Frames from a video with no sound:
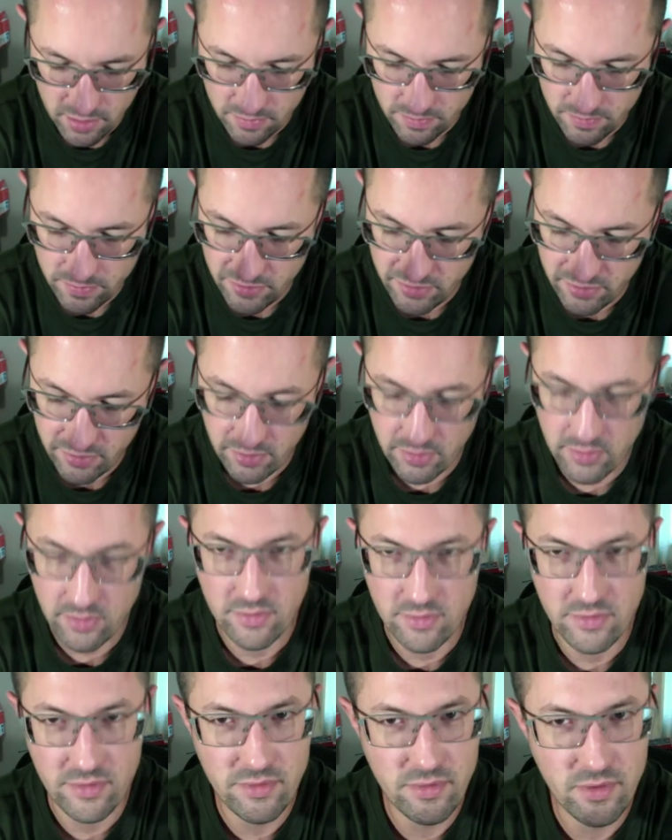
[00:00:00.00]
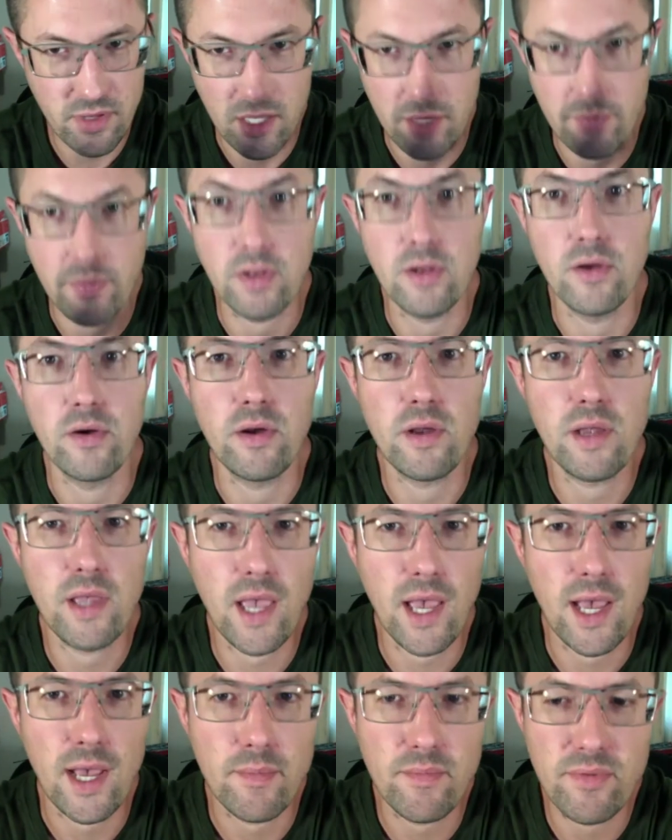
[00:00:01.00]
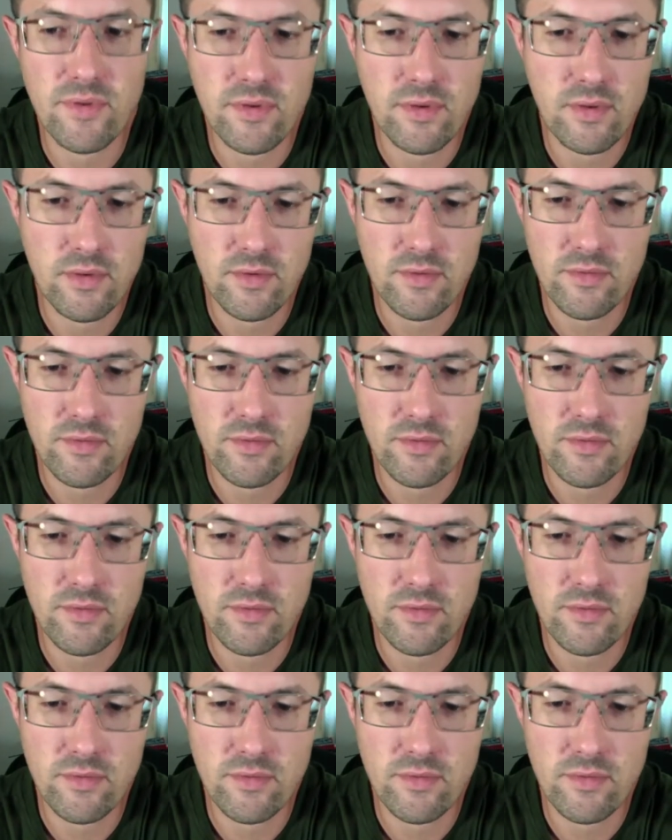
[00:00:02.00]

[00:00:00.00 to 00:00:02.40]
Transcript: screws keeping your caps